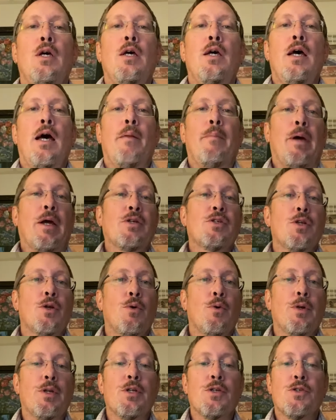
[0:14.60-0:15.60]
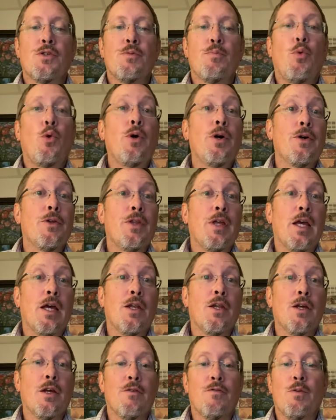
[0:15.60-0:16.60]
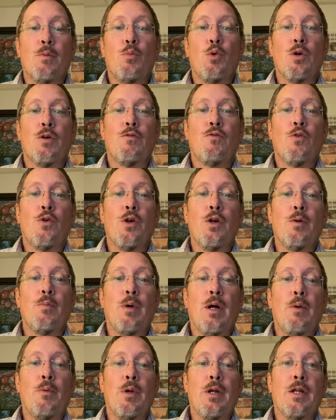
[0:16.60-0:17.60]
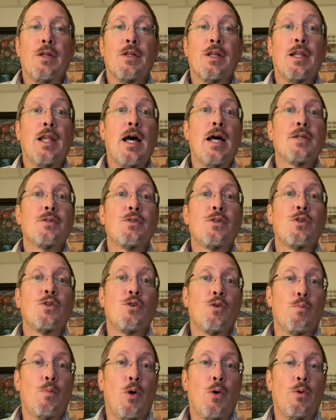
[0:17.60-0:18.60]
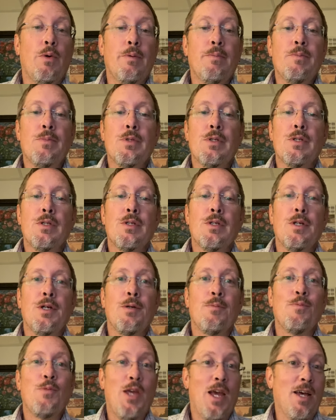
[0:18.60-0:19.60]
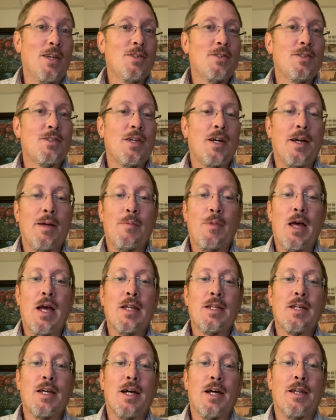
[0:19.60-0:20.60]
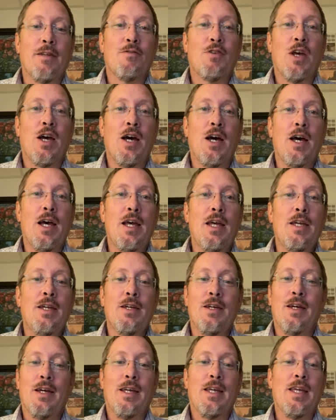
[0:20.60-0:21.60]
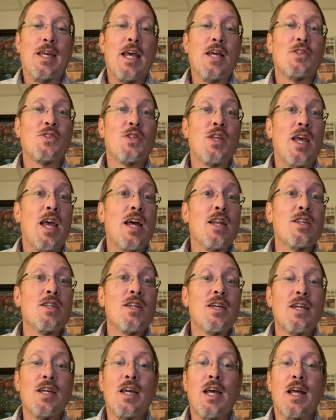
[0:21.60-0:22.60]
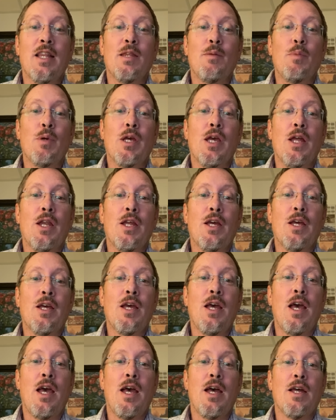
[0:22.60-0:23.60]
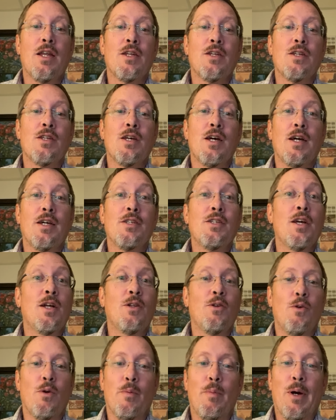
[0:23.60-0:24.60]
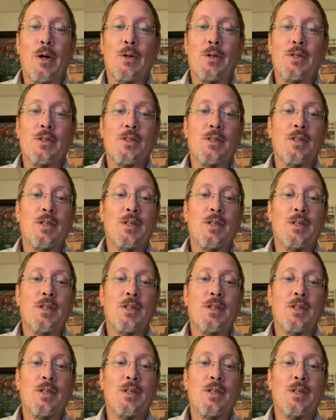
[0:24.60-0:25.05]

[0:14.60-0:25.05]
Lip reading: I'm actually going to spoil the ending of the book for you by reading the last two poems. Yes, I'm that kind of guy. I guess the ending at the beginning, and I tell you about it.